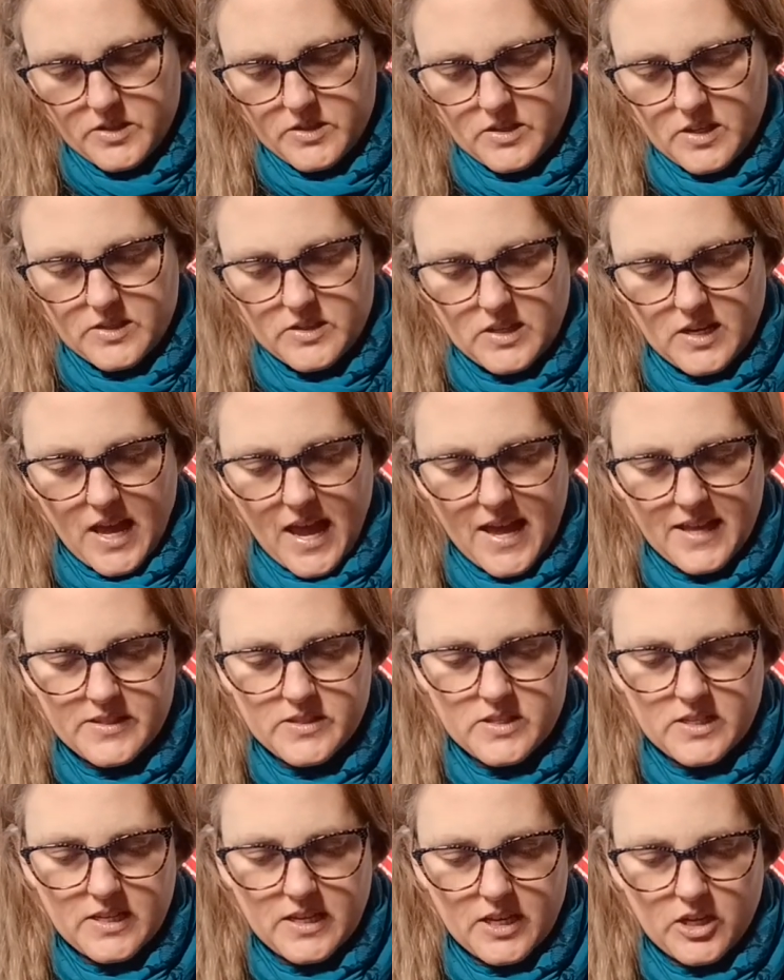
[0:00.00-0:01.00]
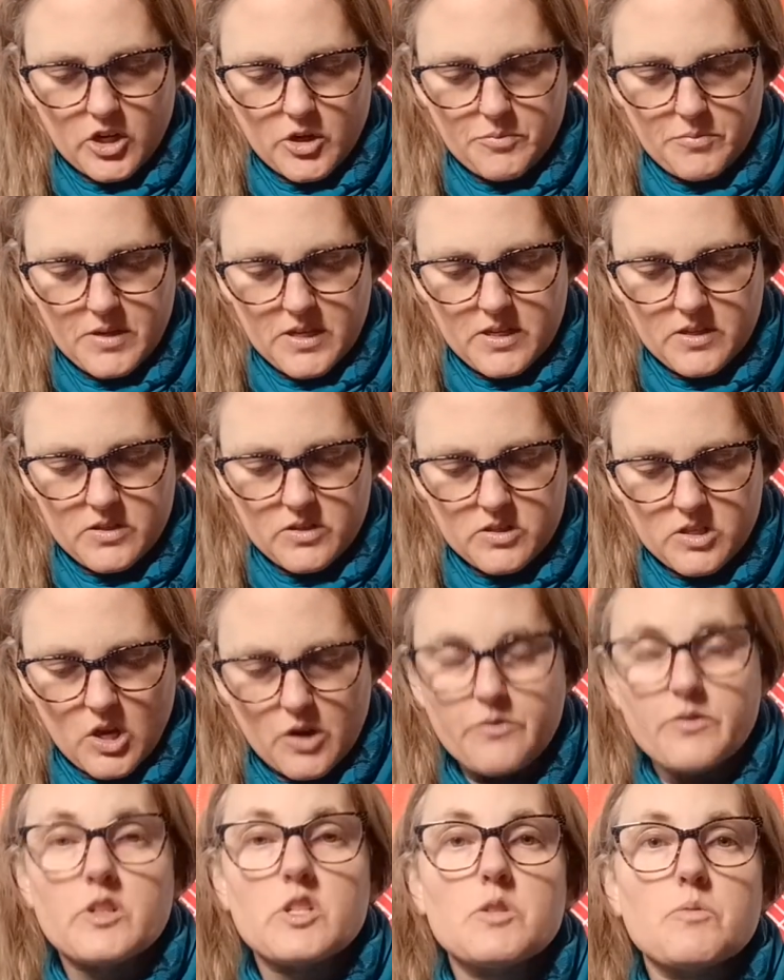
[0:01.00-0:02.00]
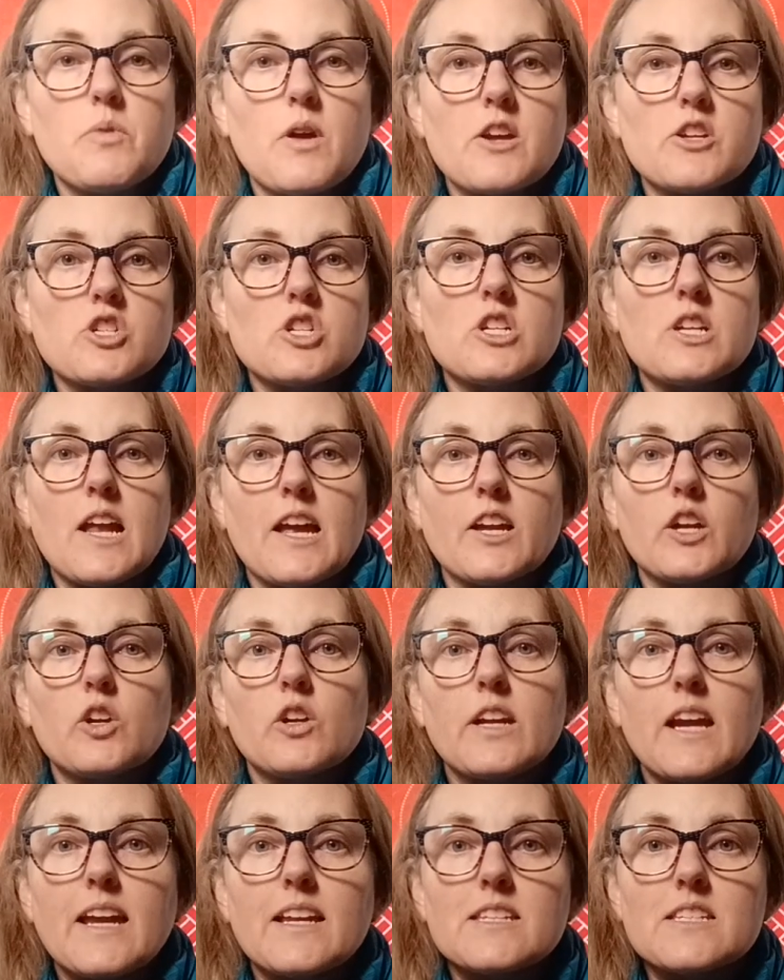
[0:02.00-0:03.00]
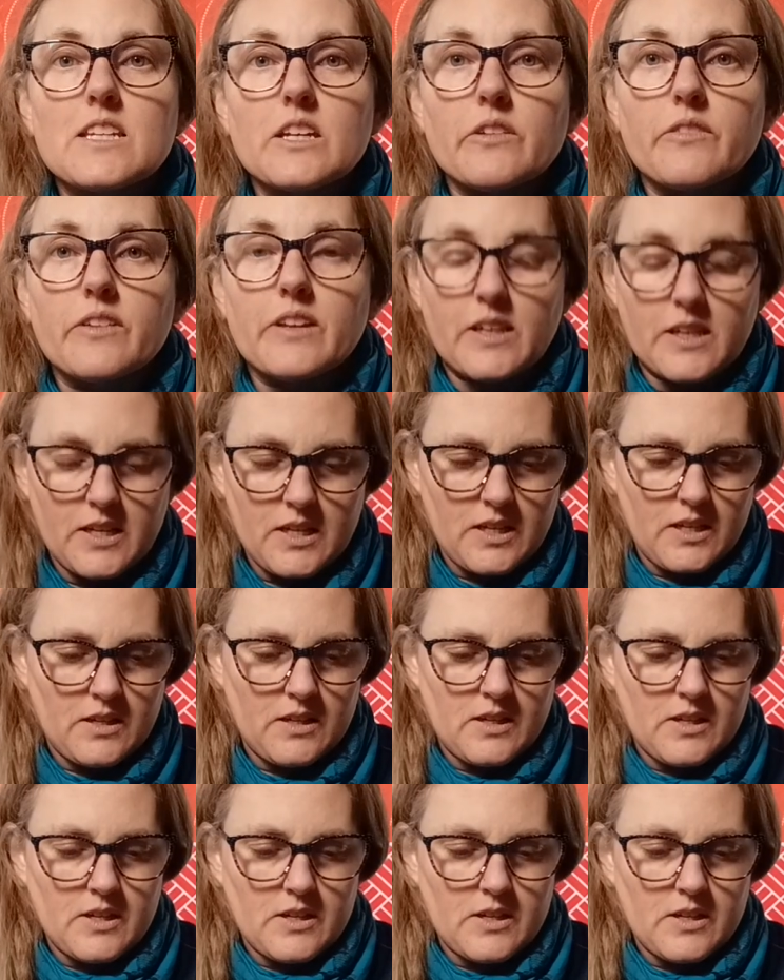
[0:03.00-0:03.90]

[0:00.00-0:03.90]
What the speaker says: It says enhancing inner peace, self-expression, and creativity.